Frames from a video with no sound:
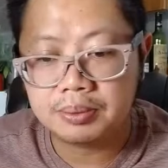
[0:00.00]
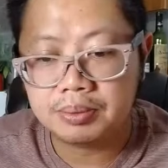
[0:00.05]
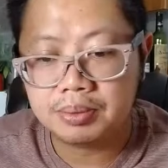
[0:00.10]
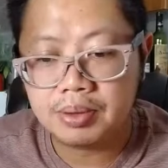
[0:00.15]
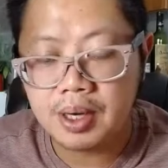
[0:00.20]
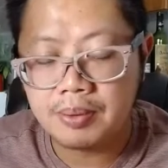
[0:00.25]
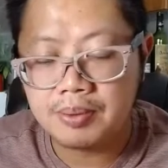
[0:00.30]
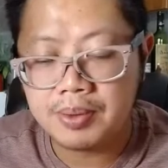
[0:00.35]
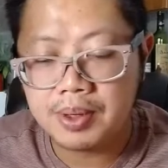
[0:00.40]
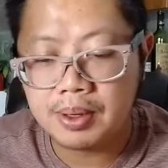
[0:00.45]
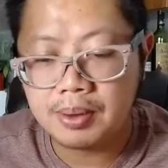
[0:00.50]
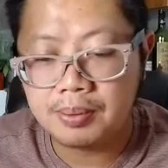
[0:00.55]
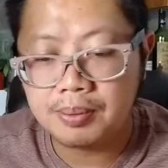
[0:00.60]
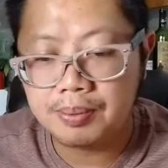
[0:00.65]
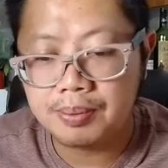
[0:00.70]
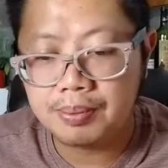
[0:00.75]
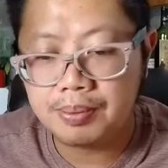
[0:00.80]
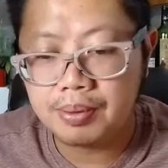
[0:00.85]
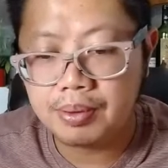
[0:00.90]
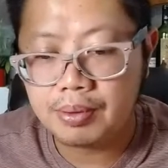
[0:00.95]
Premiere
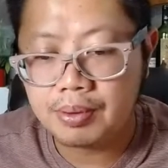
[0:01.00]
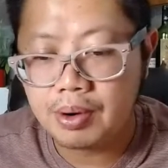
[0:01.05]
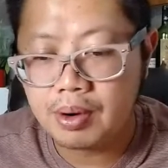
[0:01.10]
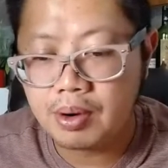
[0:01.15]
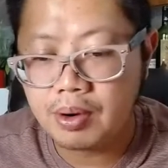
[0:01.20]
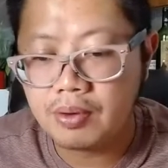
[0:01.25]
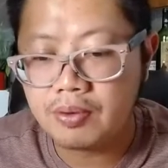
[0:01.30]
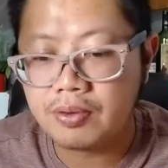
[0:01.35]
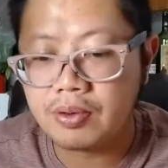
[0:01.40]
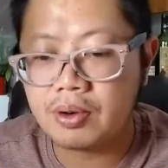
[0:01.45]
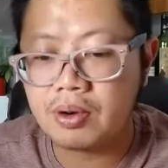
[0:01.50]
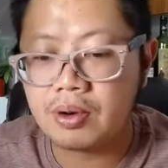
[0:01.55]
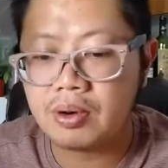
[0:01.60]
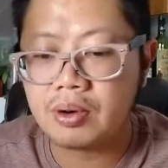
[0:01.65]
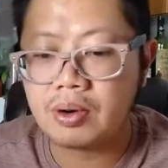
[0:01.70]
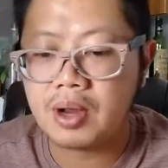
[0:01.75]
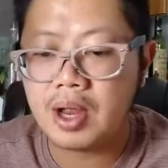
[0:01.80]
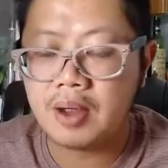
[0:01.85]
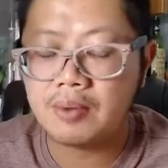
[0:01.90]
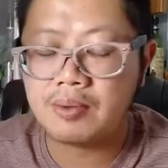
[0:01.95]
Pro
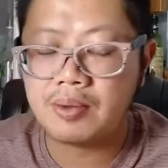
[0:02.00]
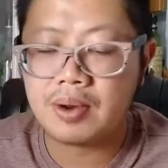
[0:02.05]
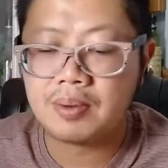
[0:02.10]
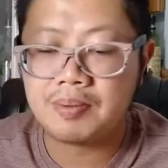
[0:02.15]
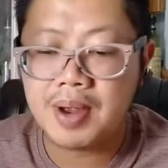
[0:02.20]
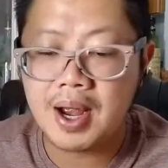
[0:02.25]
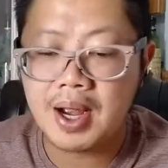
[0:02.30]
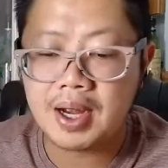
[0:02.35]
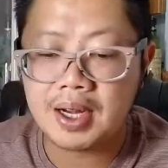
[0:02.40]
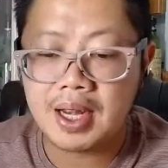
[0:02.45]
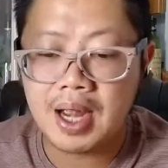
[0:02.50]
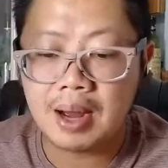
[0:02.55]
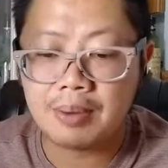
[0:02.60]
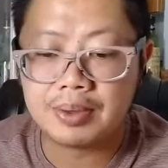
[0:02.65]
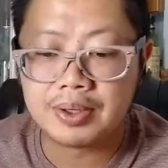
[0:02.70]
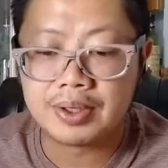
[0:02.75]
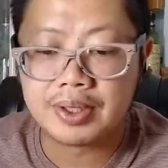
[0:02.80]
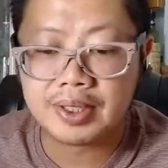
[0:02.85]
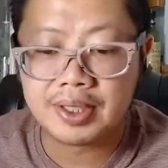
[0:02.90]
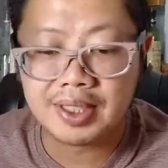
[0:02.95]
for M1 Mac
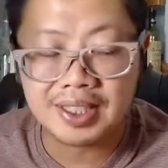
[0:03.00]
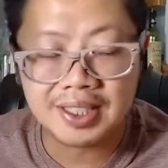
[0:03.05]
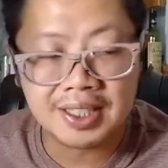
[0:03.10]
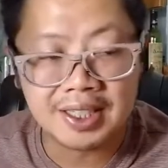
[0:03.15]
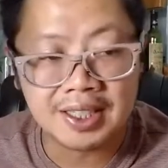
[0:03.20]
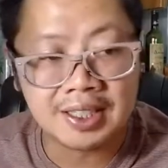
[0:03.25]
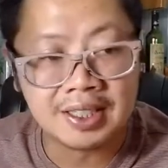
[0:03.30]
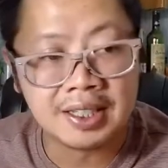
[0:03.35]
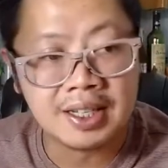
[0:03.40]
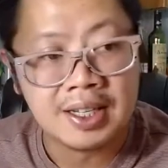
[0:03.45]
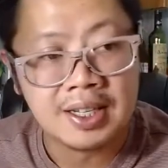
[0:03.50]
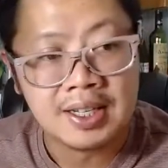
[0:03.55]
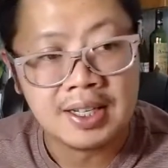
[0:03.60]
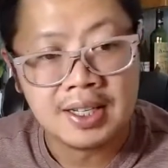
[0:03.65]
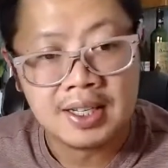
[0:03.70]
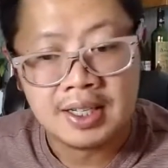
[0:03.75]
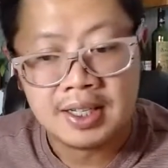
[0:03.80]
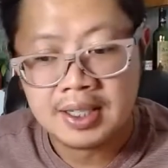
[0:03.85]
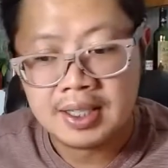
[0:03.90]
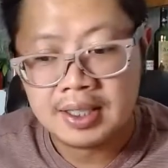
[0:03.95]
Apple Silicon
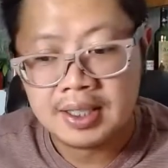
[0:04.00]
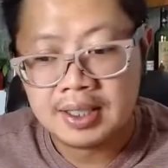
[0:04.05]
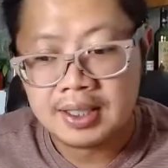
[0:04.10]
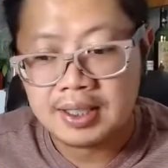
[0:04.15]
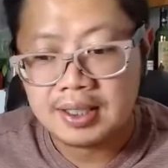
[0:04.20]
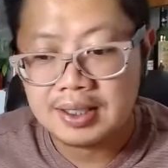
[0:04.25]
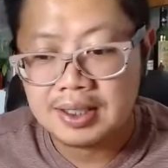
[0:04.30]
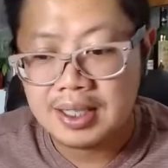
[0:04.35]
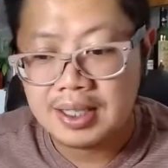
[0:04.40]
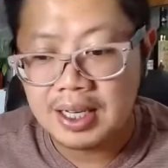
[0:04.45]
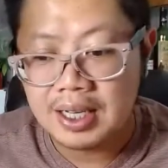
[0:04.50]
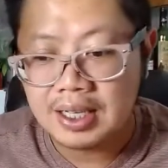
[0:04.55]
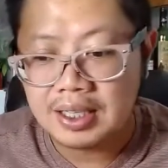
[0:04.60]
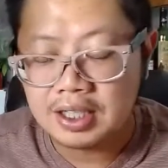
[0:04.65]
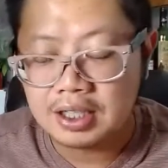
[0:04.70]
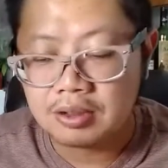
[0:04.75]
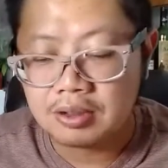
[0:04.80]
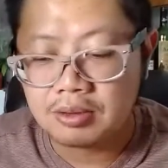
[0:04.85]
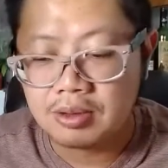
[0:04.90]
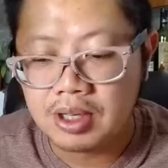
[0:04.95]

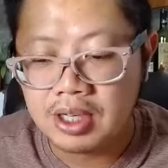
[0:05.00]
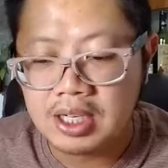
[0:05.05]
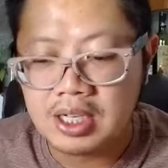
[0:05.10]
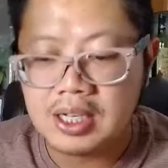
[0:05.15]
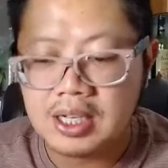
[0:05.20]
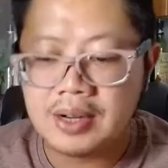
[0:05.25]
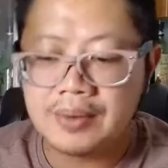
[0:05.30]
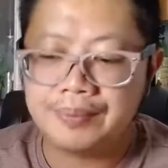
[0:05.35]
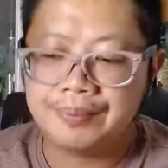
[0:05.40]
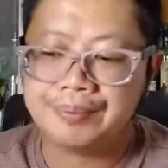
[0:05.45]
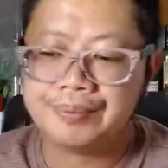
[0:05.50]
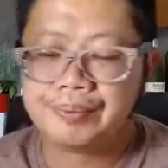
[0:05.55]
day 3.